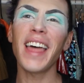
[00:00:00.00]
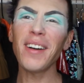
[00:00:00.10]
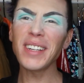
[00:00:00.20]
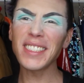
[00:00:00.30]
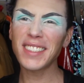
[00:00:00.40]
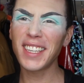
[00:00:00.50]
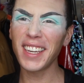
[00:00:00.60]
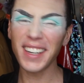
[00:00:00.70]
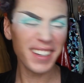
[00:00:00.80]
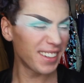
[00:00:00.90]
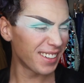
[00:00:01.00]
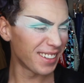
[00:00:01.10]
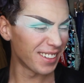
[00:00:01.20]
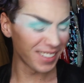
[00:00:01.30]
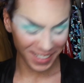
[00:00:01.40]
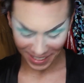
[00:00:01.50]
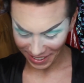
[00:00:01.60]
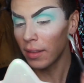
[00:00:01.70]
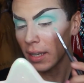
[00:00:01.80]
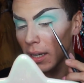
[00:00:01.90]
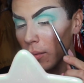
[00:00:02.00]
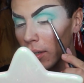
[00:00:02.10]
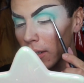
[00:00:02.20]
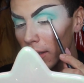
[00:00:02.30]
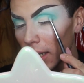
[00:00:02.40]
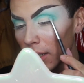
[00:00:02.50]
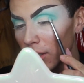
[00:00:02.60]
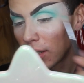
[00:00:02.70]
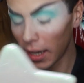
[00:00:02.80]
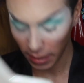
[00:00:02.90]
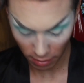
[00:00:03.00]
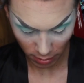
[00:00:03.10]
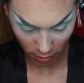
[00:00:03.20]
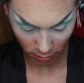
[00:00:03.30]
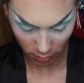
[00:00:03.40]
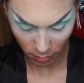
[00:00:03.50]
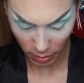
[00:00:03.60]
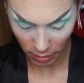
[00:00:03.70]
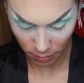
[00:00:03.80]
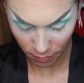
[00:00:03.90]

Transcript: That was cute. I think I want to like shade out here a little bit.